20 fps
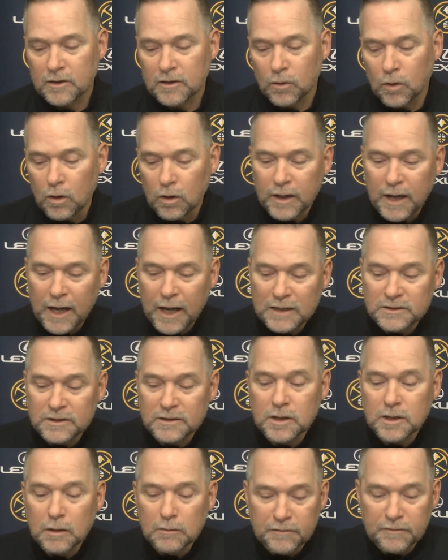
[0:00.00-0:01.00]
all guys
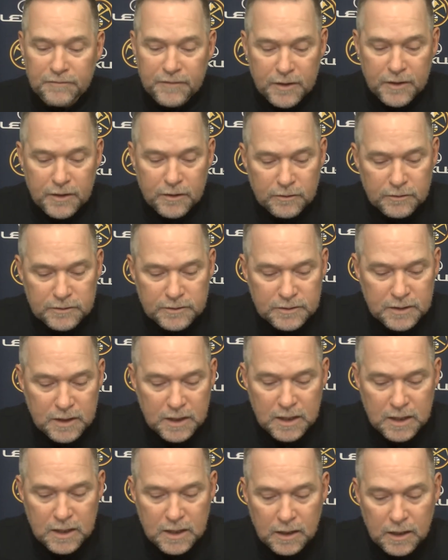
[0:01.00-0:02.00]
in double figures.
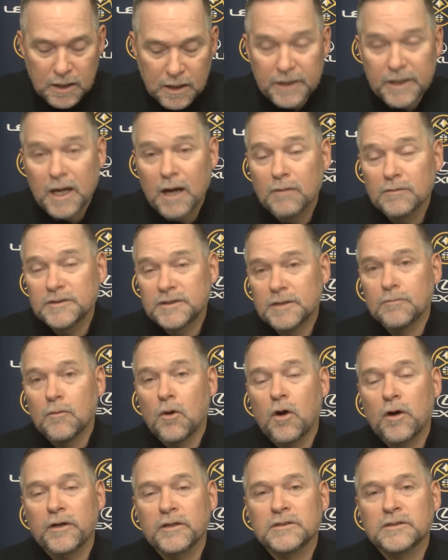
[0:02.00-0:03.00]
And obviously,
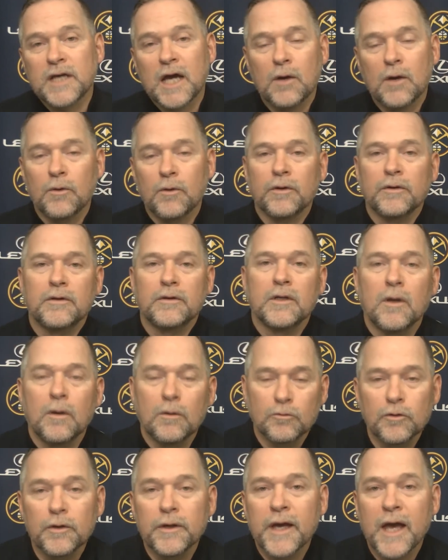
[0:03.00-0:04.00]
Marcus Howard, you know,
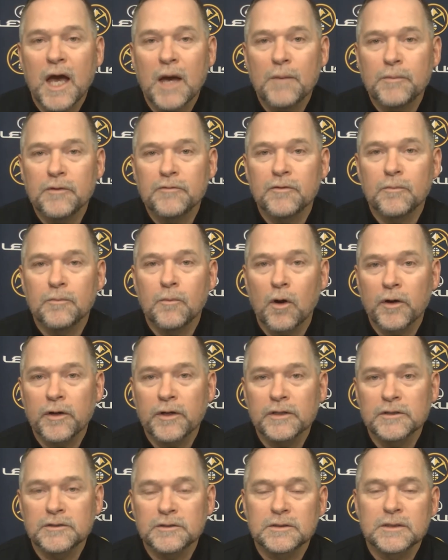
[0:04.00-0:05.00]
really happy for
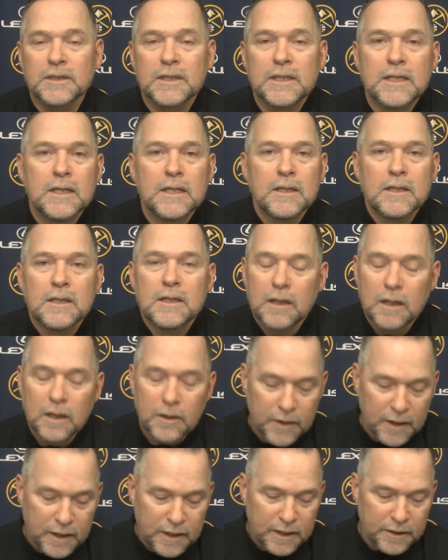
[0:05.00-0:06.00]
Marcus.
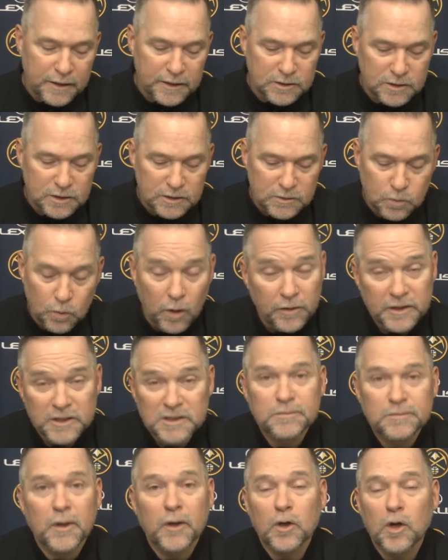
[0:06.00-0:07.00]
That kid has just worked
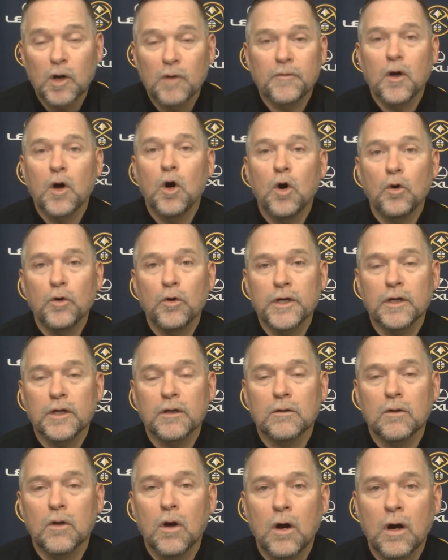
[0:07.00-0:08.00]
his butt off the whole year
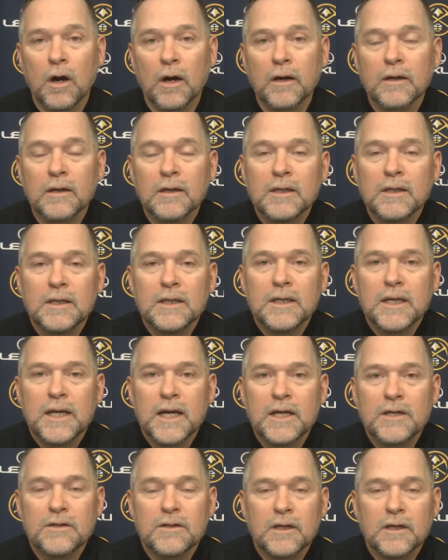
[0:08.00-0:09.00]
long.
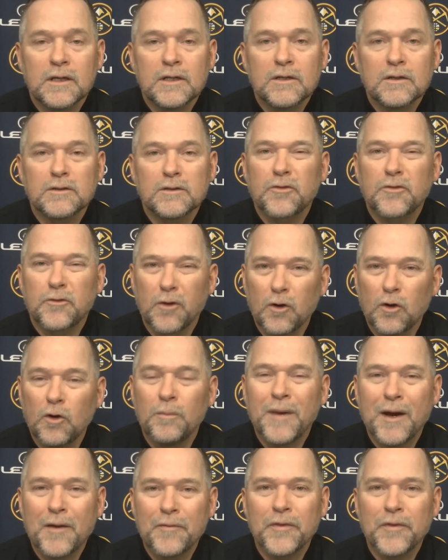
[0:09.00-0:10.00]
And, you know, to throw him
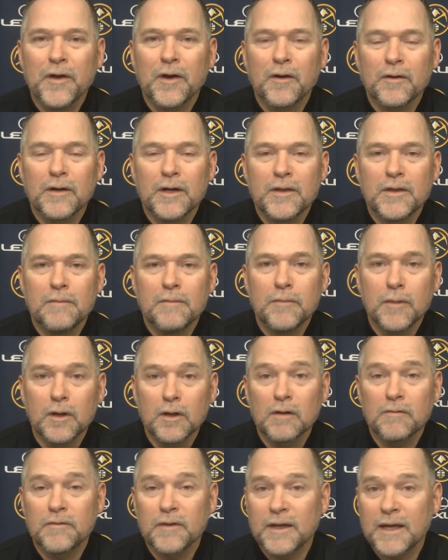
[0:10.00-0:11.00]
out there in the
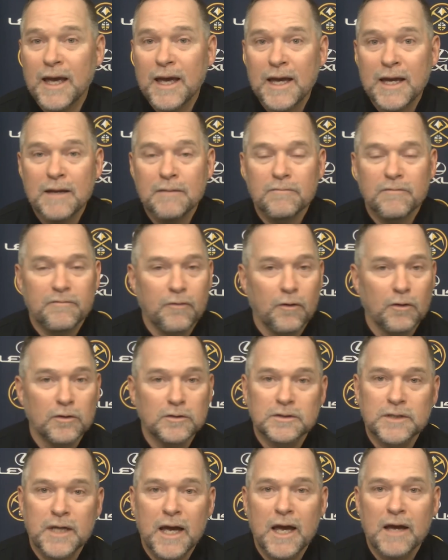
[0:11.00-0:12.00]
middle of the game,
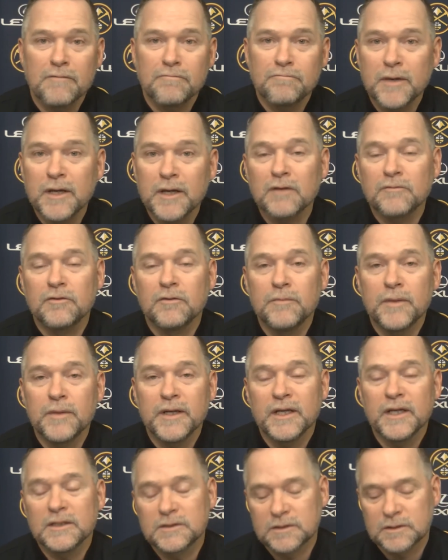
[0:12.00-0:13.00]
first half, meaningful
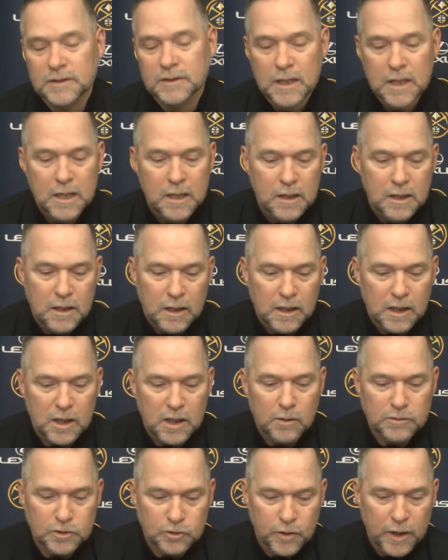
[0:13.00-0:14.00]
minutes, it
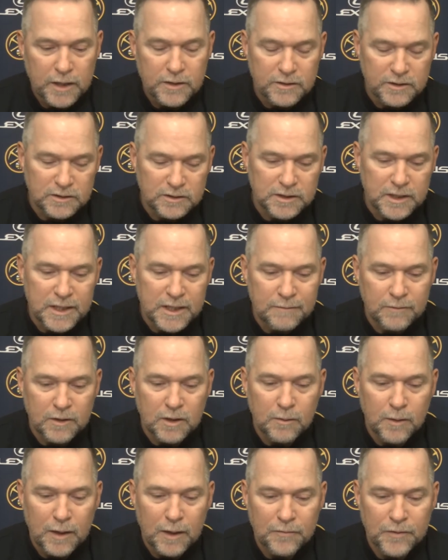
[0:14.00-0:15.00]
was great to see him
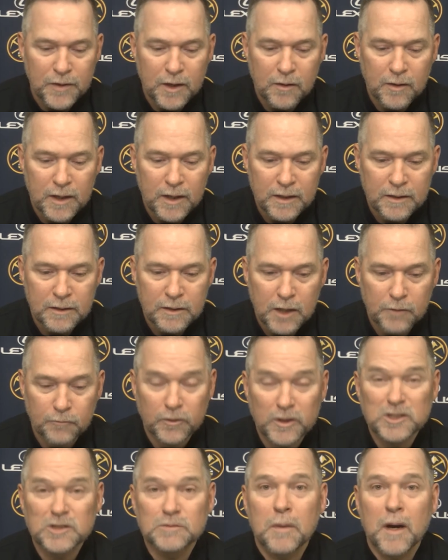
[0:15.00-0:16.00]
go out there and
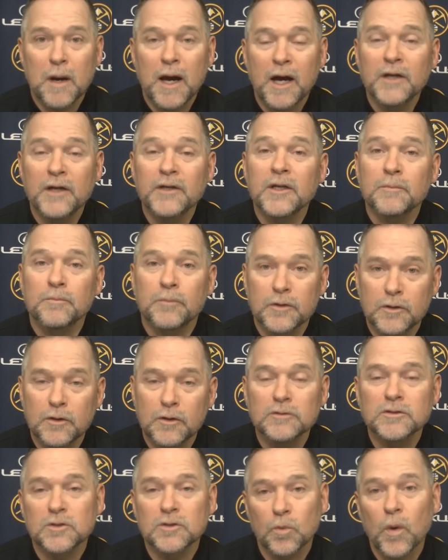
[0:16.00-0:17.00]
respond and
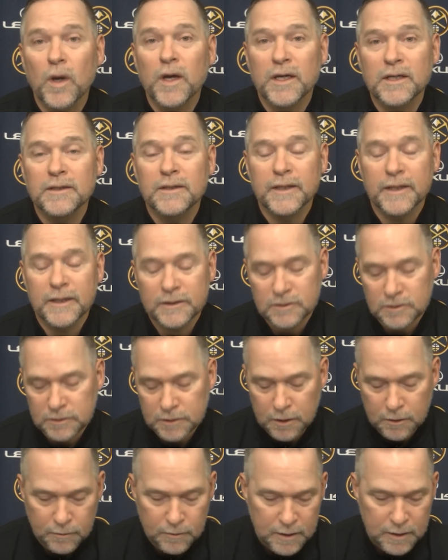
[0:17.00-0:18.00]
produce the way he did.
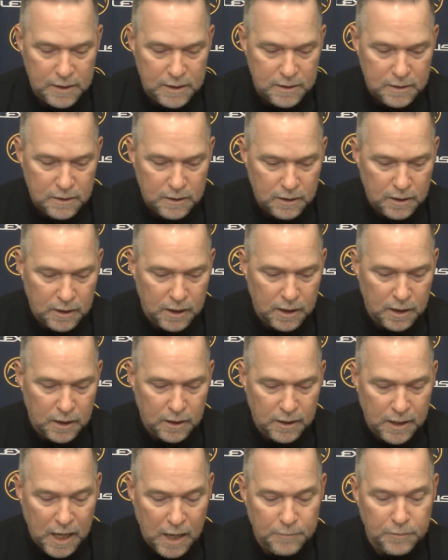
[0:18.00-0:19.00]
So
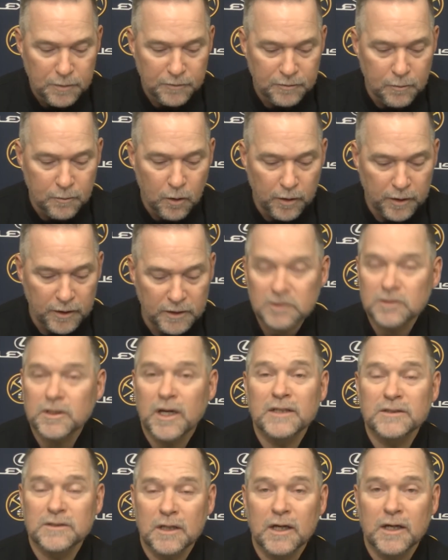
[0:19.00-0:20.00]
happy for Marcus
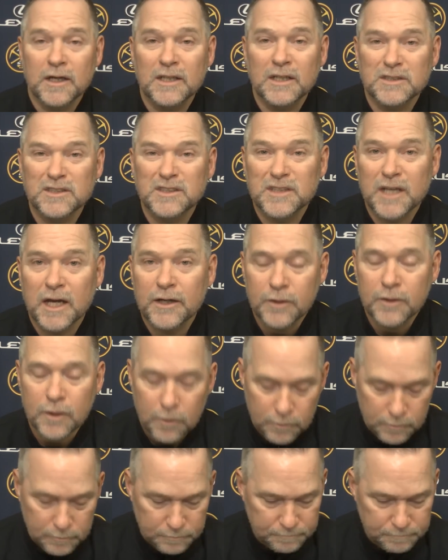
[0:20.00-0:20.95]
as a side note.